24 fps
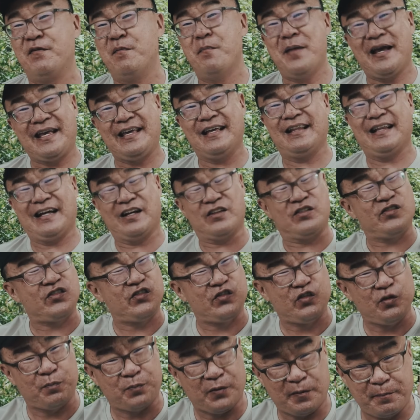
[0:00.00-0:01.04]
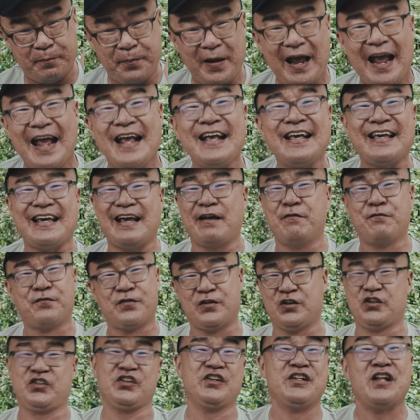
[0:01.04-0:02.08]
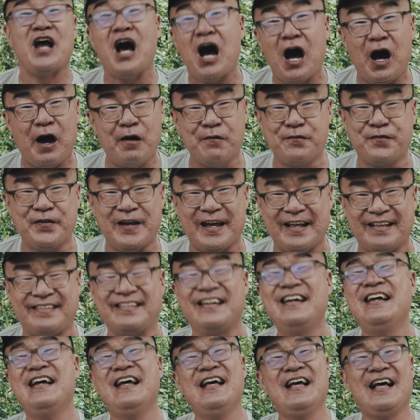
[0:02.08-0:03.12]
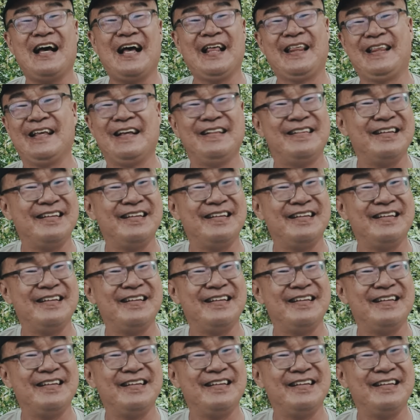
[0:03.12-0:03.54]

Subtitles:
make it like a super pancake version of it. I think